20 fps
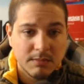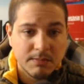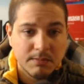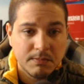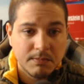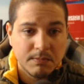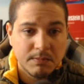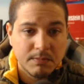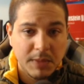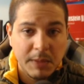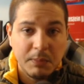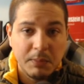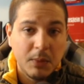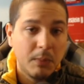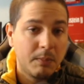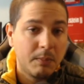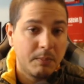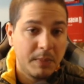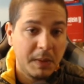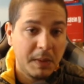
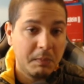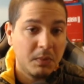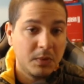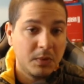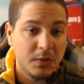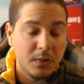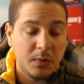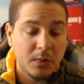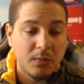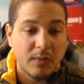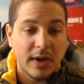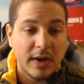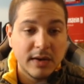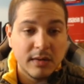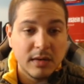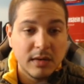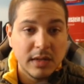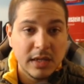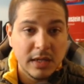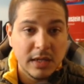people do
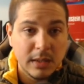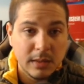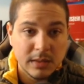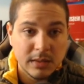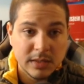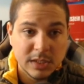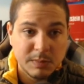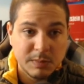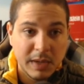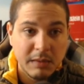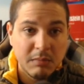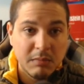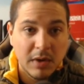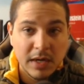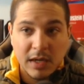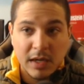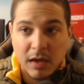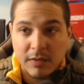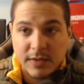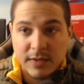regularly spend money
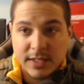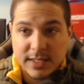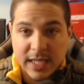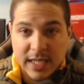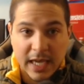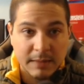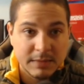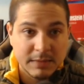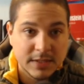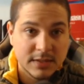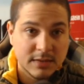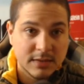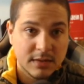on these games.